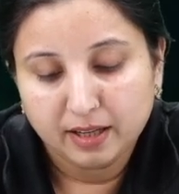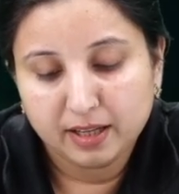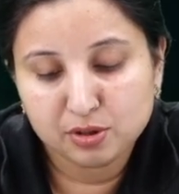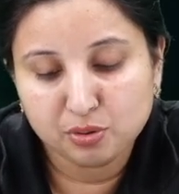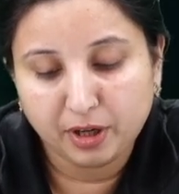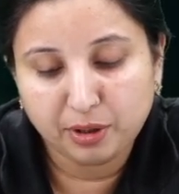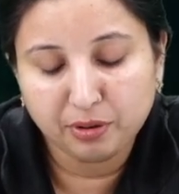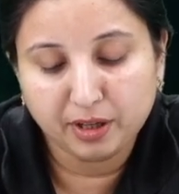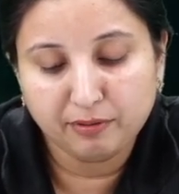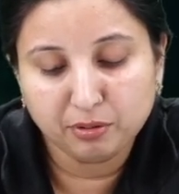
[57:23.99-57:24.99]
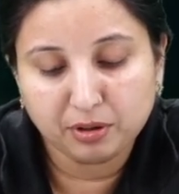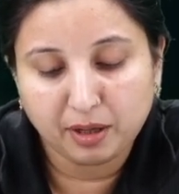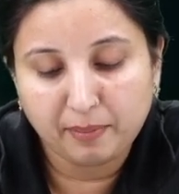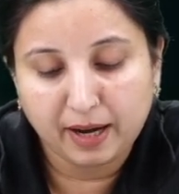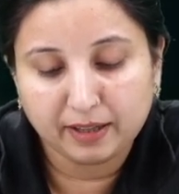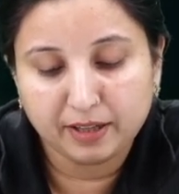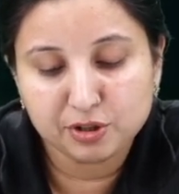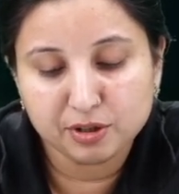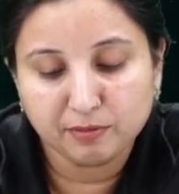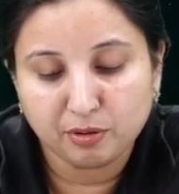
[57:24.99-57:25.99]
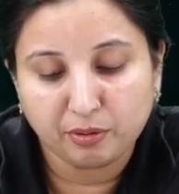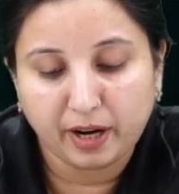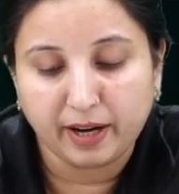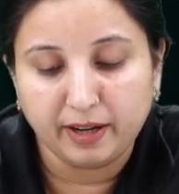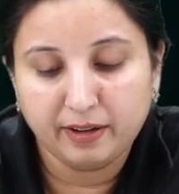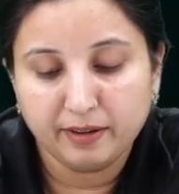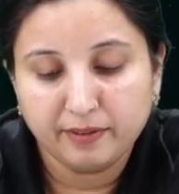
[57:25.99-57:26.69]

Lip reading: is going to give you the magnesium chloride